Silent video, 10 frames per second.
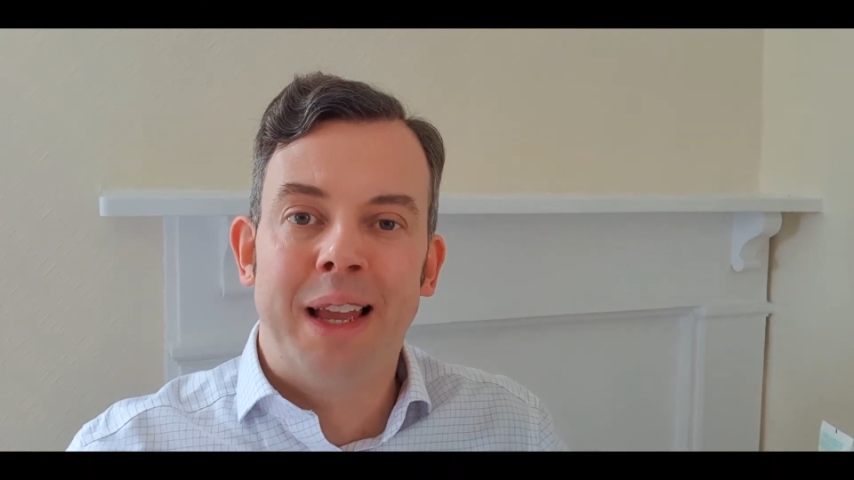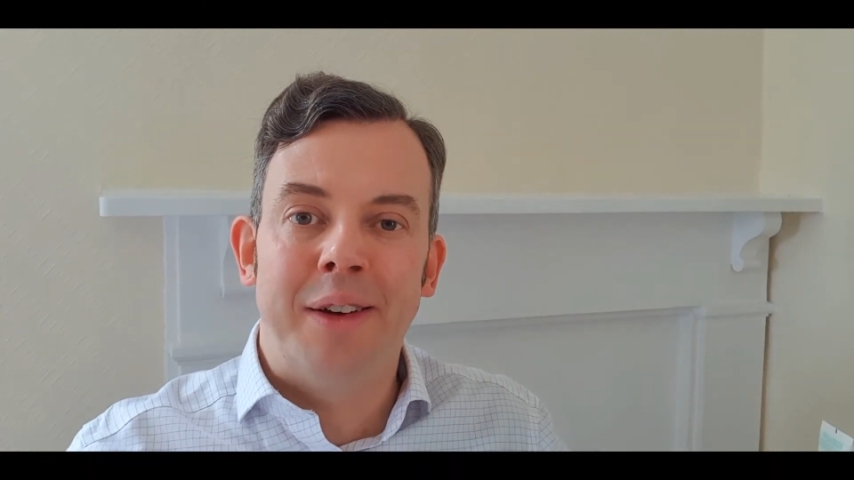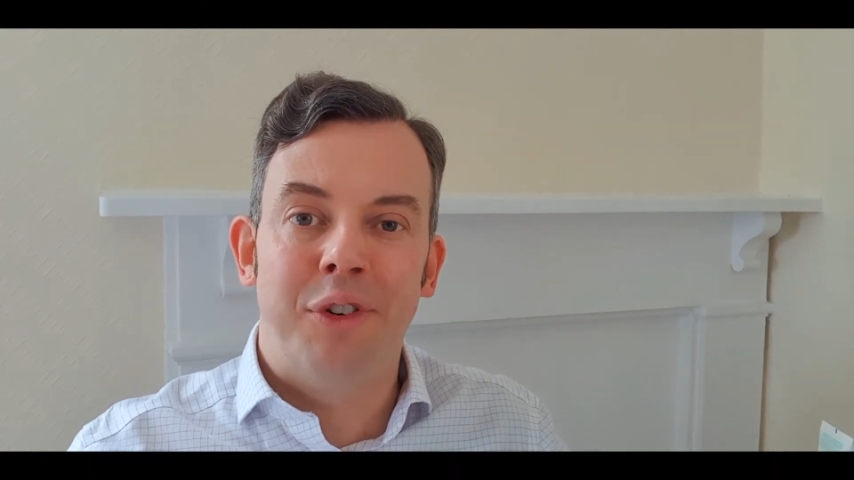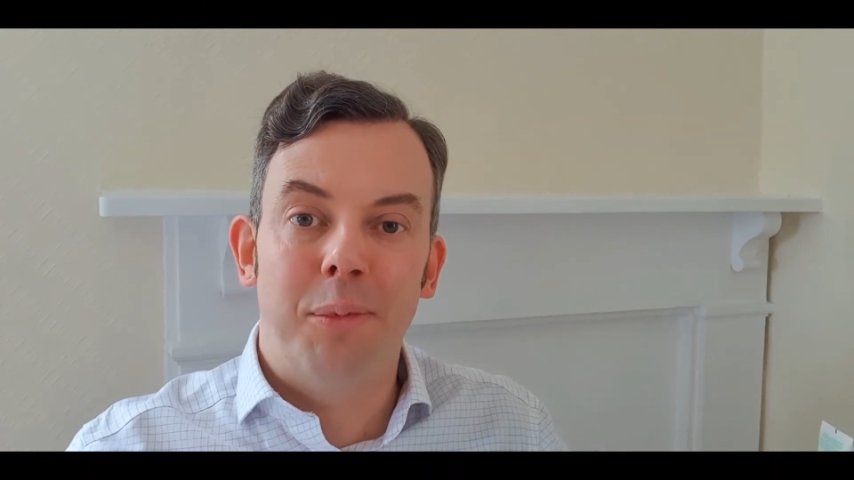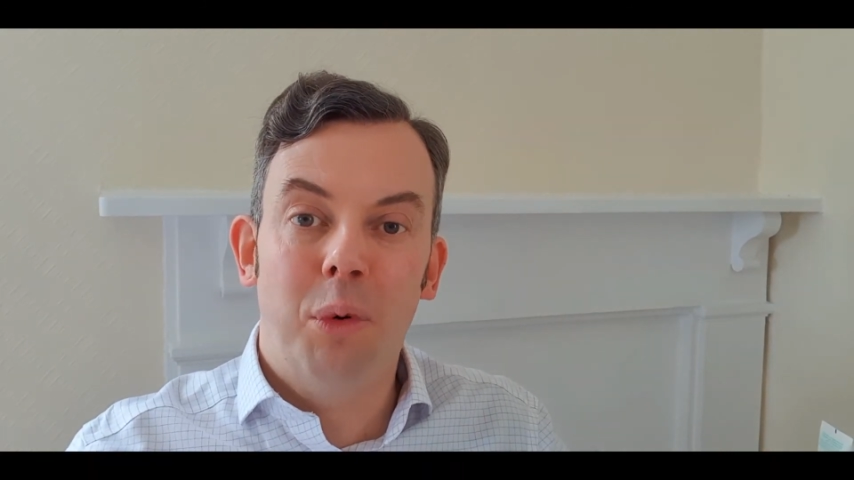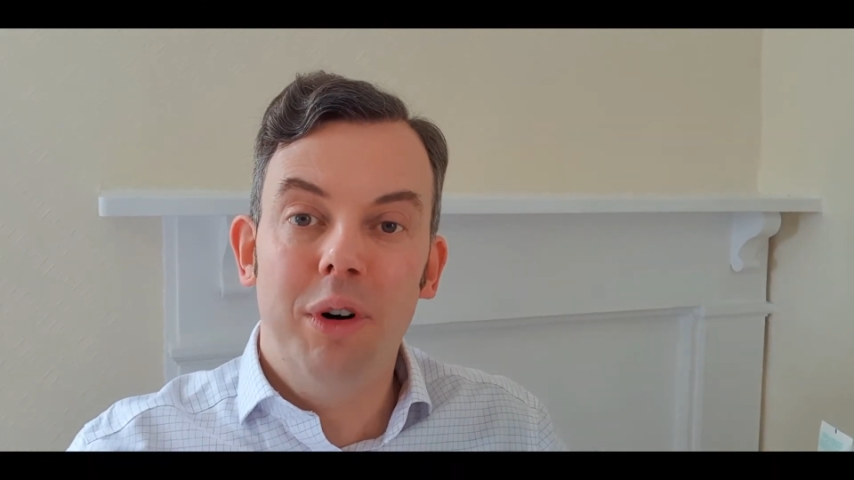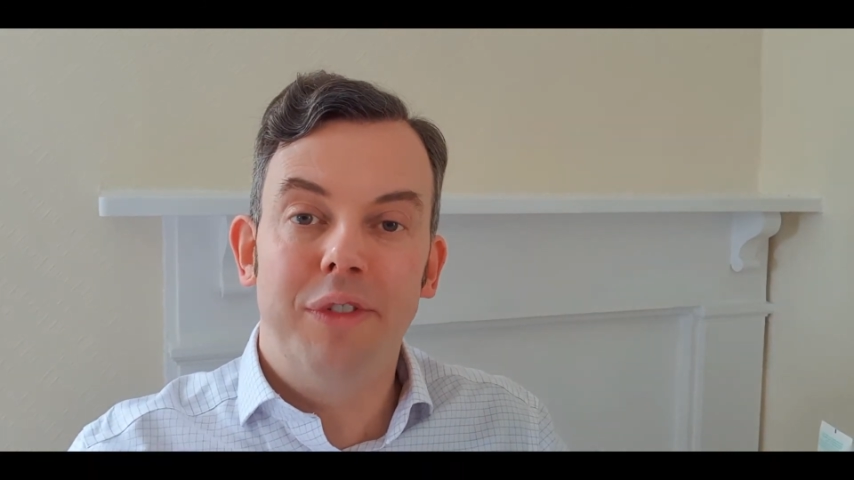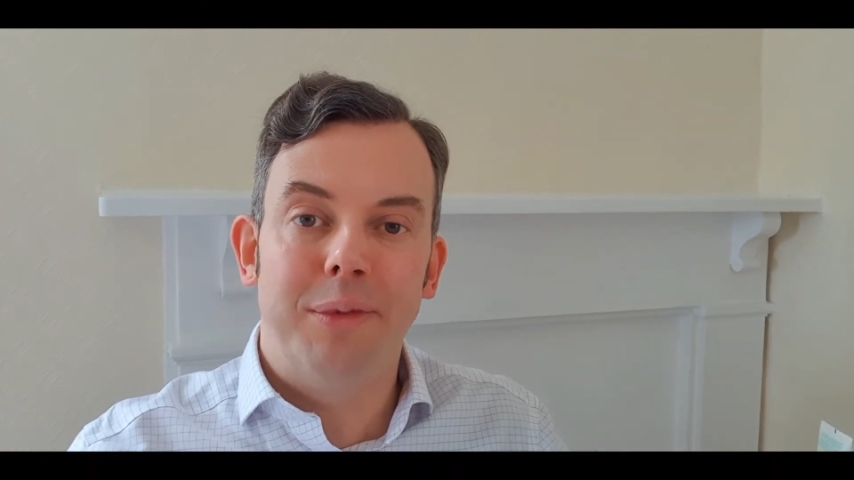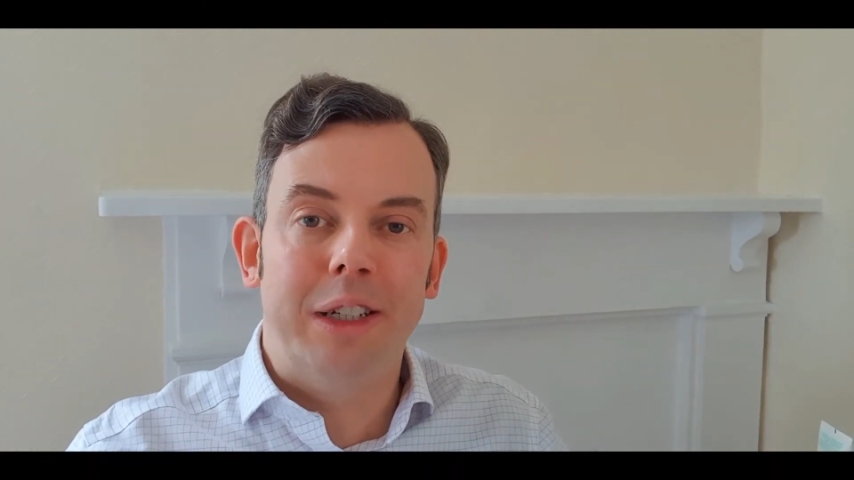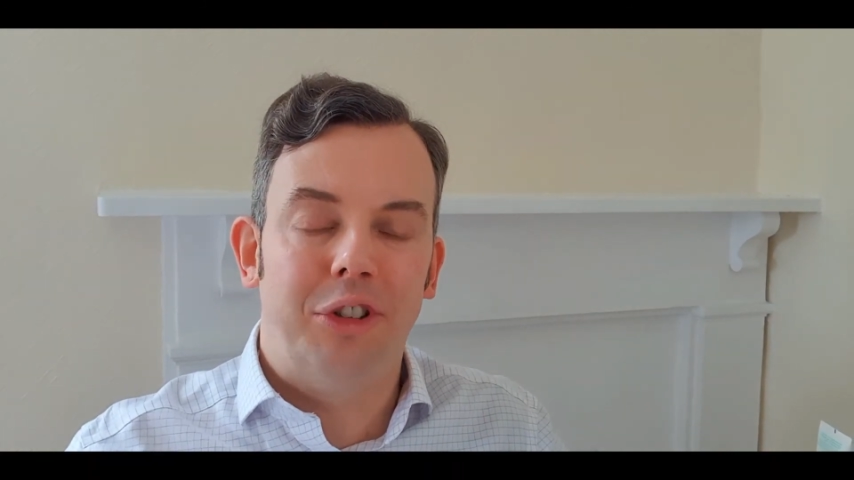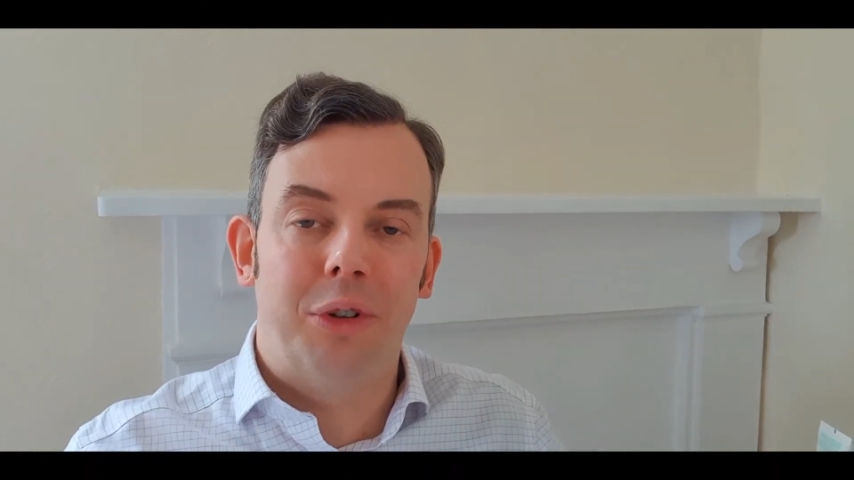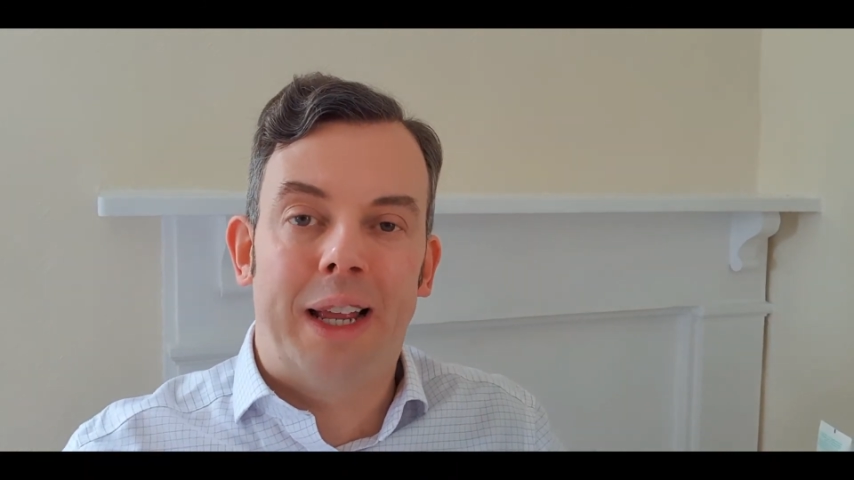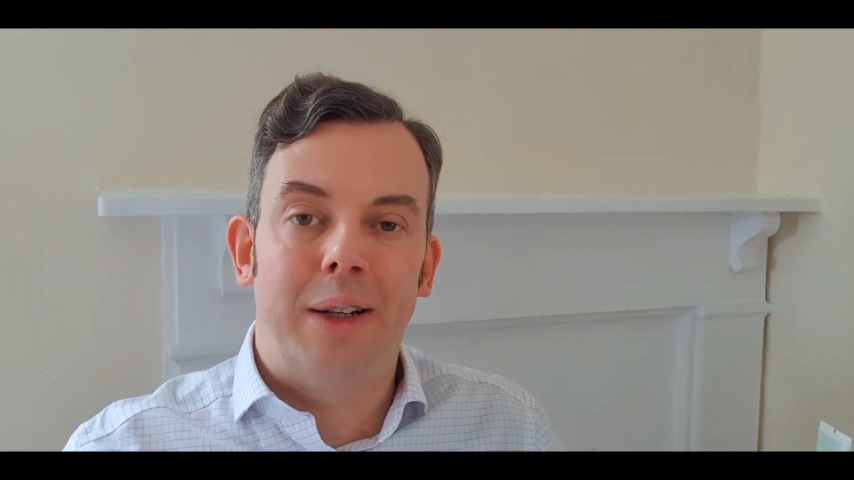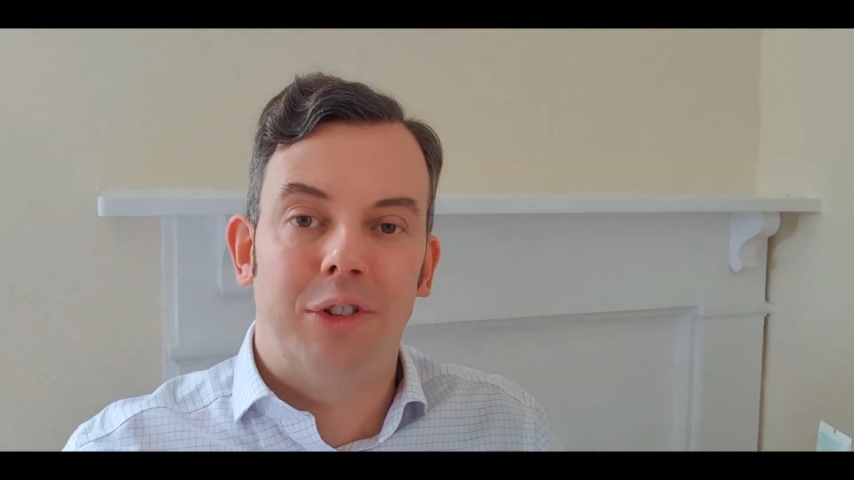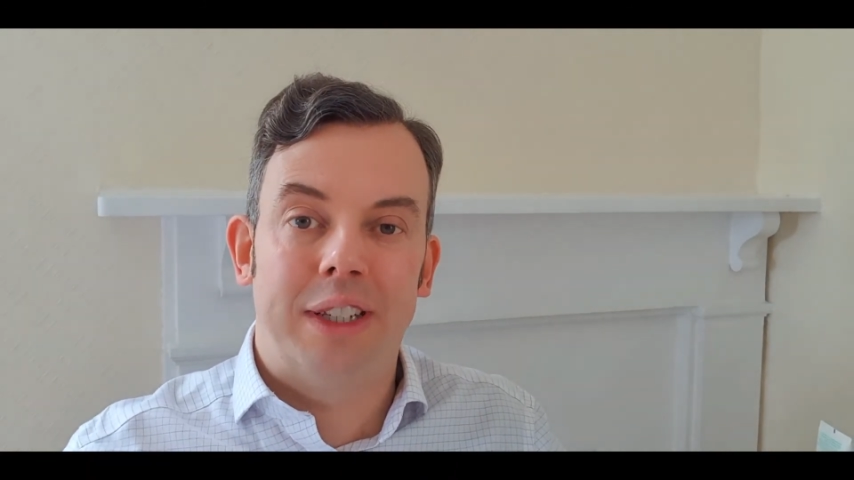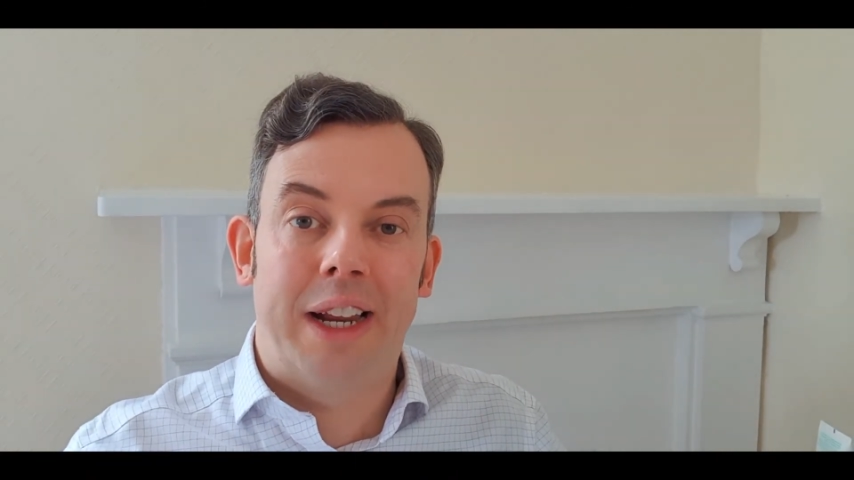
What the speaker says: and for more information on how to